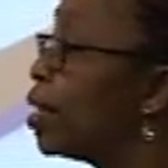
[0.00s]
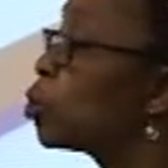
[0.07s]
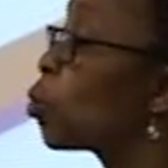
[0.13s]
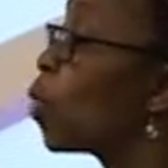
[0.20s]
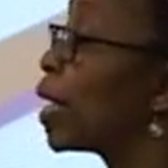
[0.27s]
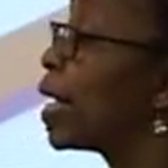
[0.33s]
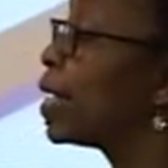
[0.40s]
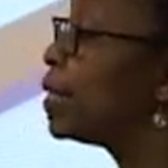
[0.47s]
is
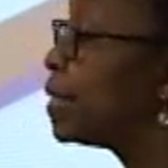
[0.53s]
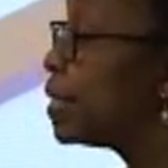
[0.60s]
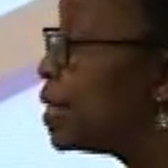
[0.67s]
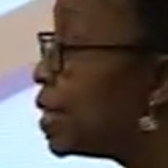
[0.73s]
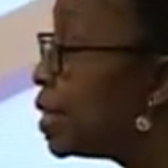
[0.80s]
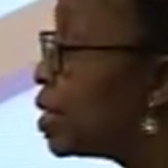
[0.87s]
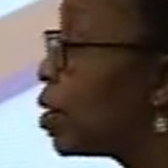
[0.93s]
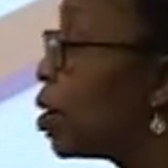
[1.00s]
what I
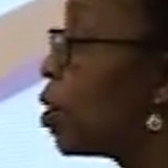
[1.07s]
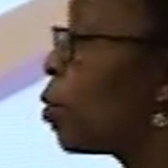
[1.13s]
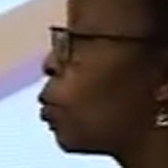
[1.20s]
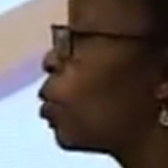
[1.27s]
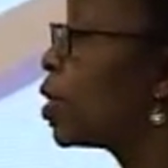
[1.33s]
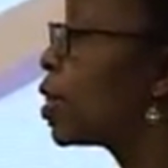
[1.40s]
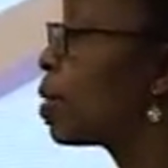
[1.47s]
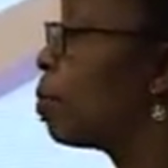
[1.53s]
did
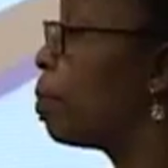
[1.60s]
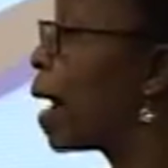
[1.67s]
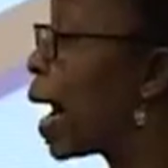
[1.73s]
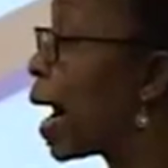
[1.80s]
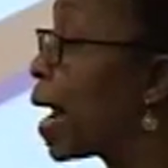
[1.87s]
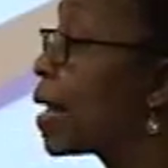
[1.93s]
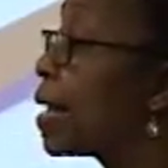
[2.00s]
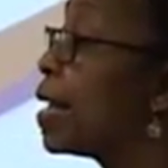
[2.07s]
with
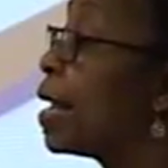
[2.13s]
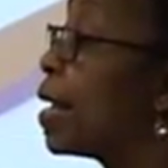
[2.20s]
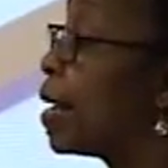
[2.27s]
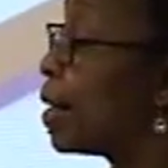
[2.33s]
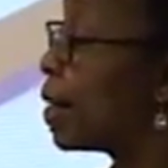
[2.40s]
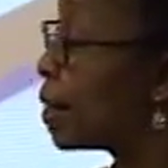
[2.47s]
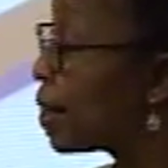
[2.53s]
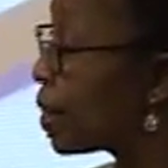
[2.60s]
my
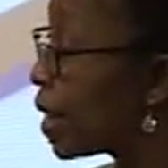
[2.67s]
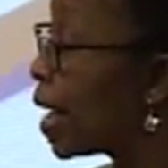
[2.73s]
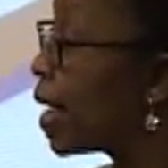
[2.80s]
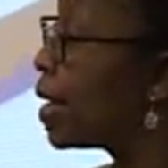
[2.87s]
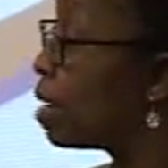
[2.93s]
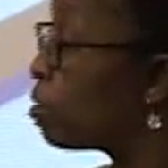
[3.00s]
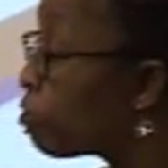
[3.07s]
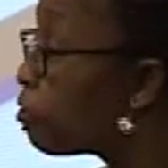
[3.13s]

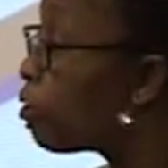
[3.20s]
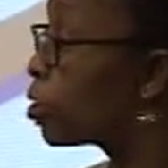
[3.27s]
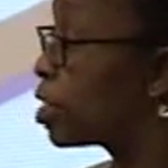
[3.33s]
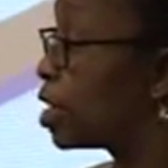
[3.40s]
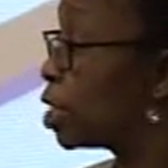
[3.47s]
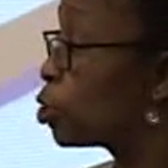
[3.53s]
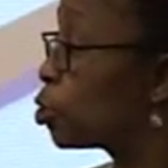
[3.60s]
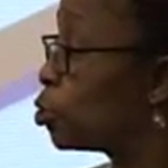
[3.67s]
third and
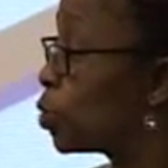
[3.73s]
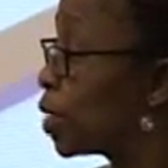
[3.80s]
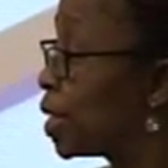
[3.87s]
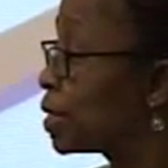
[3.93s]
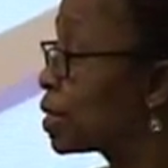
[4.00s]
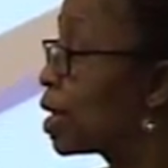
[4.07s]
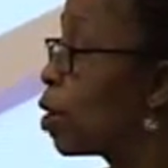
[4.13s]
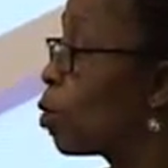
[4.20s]
fourth year
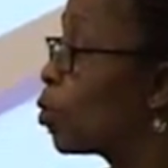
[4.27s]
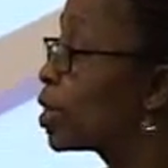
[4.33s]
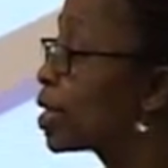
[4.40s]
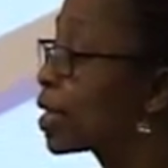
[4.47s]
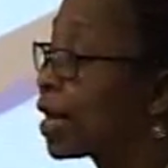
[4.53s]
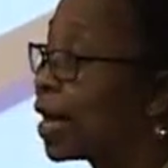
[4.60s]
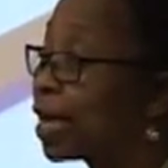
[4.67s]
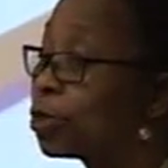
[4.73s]
students with
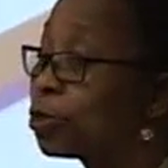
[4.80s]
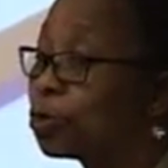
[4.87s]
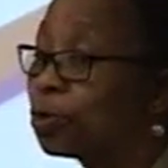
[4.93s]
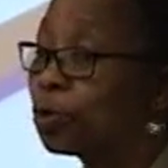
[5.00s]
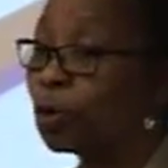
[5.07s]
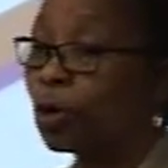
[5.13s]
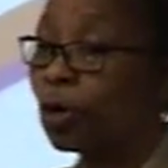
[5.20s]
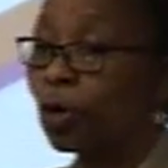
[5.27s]
regard
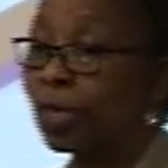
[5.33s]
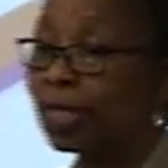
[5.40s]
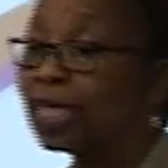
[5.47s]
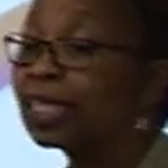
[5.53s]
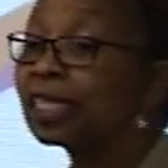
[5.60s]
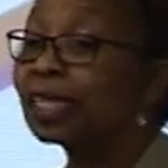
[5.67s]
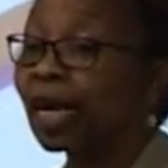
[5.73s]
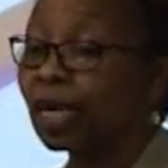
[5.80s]
to
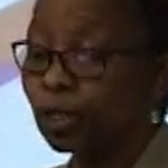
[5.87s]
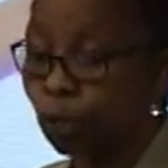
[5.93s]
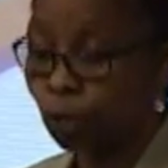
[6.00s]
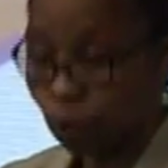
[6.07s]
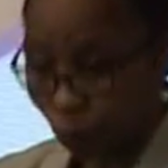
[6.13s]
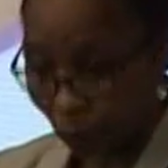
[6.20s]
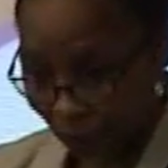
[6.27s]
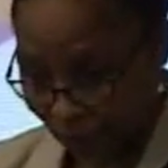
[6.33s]
digital
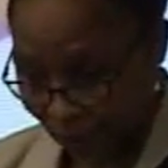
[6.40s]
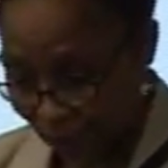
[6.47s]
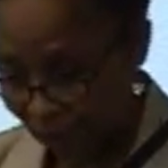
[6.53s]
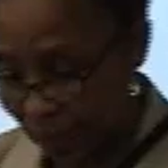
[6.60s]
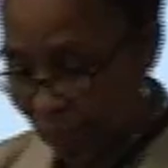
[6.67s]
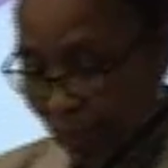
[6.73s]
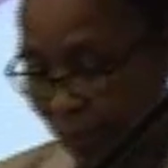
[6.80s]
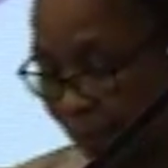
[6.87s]

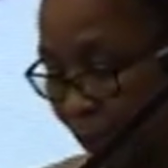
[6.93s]
stories,